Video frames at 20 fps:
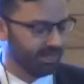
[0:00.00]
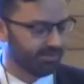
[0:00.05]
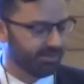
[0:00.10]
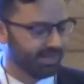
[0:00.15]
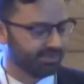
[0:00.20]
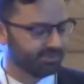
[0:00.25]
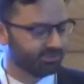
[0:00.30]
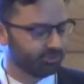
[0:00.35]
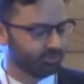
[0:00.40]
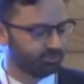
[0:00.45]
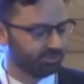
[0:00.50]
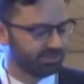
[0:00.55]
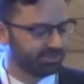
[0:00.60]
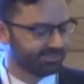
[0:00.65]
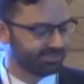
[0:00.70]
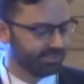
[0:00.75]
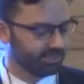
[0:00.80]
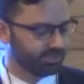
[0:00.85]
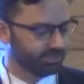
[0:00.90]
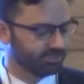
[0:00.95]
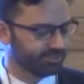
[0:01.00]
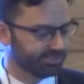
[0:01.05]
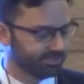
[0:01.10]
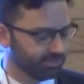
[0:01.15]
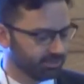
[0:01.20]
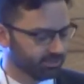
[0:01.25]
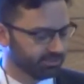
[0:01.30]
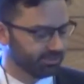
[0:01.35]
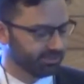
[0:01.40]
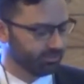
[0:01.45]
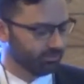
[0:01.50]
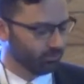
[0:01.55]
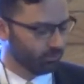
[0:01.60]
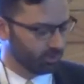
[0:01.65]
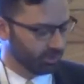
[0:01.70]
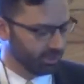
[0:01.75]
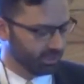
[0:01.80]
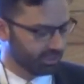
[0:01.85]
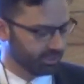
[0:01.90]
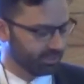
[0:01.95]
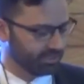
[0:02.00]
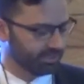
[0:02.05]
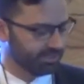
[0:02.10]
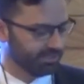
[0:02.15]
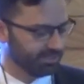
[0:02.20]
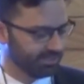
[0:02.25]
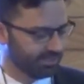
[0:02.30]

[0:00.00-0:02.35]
and that stupid sticker still didn't work.